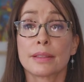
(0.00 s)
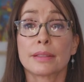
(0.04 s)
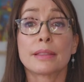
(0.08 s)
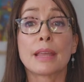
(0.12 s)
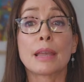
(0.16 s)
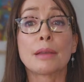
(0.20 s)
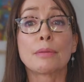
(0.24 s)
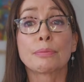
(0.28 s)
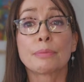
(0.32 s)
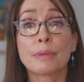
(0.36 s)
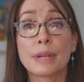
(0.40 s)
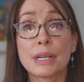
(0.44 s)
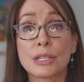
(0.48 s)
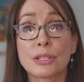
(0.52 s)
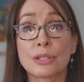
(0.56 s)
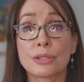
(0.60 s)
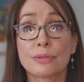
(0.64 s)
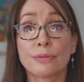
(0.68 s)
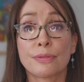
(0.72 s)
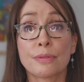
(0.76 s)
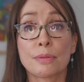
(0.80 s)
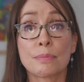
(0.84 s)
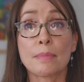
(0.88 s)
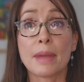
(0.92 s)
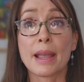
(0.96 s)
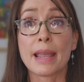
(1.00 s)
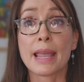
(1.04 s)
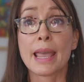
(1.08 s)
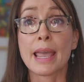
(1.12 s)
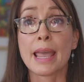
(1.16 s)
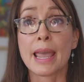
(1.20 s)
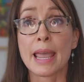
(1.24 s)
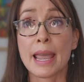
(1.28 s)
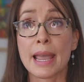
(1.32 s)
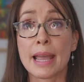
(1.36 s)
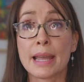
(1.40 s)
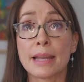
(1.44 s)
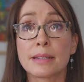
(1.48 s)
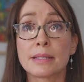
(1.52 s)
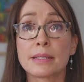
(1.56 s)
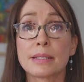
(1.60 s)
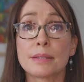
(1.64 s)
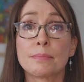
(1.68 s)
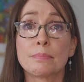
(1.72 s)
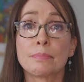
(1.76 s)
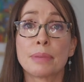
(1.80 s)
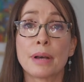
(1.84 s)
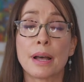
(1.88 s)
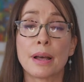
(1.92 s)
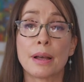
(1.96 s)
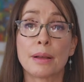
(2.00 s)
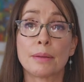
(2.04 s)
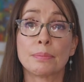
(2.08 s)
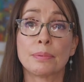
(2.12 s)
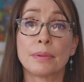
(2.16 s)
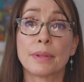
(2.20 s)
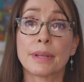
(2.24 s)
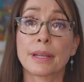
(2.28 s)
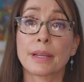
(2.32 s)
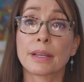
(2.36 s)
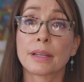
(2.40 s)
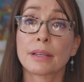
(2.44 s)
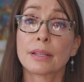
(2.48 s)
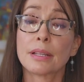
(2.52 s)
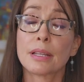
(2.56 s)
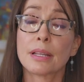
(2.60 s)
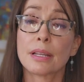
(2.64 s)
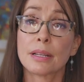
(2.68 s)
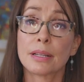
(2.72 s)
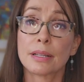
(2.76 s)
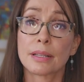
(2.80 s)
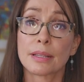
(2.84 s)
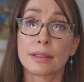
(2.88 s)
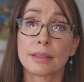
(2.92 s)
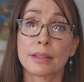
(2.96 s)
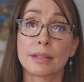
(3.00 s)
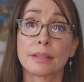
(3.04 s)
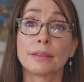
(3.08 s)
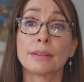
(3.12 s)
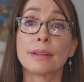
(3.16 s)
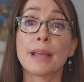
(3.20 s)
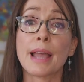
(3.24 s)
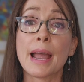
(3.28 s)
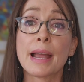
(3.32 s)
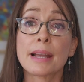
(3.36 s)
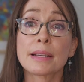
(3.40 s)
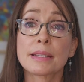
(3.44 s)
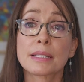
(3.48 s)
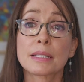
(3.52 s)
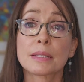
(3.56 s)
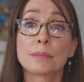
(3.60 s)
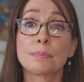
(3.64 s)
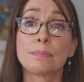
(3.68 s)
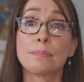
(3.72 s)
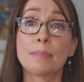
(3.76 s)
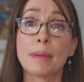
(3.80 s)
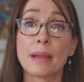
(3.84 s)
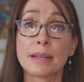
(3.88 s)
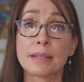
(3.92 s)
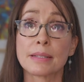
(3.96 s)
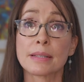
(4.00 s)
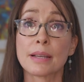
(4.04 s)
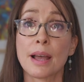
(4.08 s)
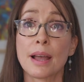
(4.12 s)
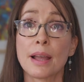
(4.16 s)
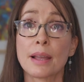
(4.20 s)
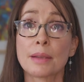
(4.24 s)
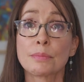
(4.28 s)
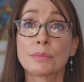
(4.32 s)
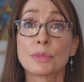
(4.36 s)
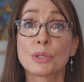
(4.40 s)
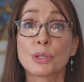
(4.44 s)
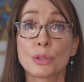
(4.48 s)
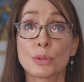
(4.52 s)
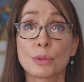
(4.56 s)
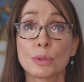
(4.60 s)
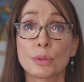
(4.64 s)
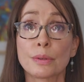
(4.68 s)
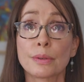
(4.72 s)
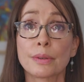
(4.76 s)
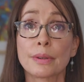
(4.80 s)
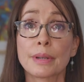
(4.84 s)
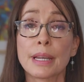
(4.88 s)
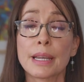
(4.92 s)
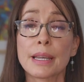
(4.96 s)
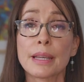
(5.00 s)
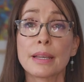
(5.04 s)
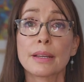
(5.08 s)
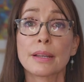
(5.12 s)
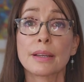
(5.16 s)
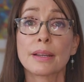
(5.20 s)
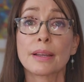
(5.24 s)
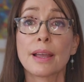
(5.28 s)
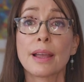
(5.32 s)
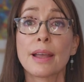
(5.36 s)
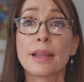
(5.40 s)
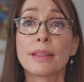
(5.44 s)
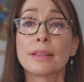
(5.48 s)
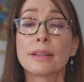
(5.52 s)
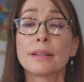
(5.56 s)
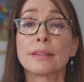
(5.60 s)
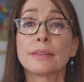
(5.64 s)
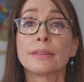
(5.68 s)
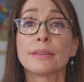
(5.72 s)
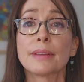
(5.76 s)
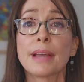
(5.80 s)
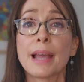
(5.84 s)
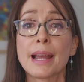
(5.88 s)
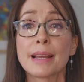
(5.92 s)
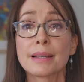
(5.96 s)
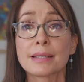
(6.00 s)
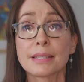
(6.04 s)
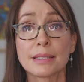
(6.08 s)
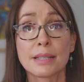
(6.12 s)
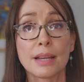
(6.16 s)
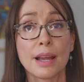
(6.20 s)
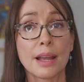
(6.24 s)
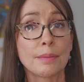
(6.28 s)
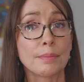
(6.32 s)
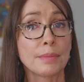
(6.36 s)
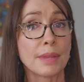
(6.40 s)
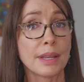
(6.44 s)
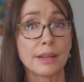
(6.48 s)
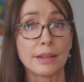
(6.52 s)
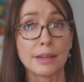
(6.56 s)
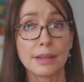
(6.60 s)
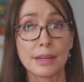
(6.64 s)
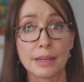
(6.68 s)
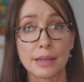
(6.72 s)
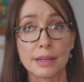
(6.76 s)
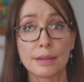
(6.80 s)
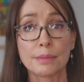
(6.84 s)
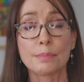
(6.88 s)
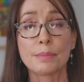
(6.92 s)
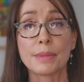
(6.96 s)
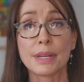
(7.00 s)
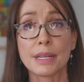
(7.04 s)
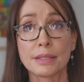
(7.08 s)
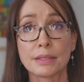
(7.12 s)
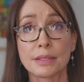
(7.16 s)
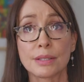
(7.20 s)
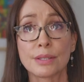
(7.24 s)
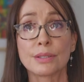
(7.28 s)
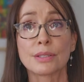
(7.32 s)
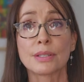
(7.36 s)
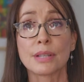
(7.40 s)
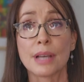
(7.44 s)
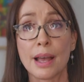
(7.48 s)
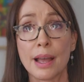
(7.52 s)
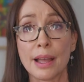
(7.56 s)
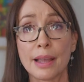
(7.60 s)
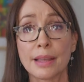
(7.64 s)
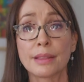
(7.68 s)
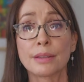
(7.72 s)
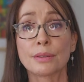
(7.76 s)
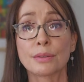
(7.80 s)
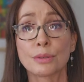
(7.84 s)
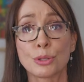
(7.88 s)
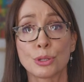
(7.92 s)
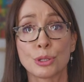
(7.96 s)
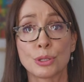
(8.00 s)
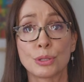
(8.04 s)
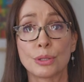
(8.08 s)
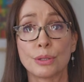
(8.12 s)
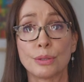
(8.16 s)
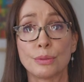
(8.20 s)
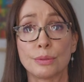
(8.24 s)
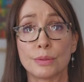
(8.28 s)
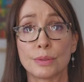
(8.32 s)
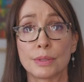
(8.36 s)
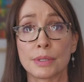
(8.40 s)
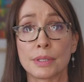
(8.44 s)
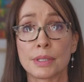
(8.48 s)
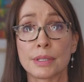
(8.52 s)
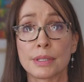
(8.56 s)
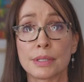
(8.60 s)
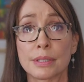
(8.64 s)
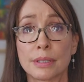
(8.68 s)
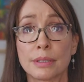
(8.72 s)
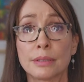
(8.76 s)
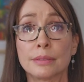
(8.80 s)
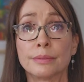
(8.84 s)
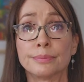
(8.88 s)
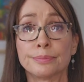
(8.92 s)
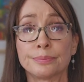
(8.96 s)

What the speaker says: they reached for my hand in public, the last bedtime story, and the last time they needed me to tie their shoes.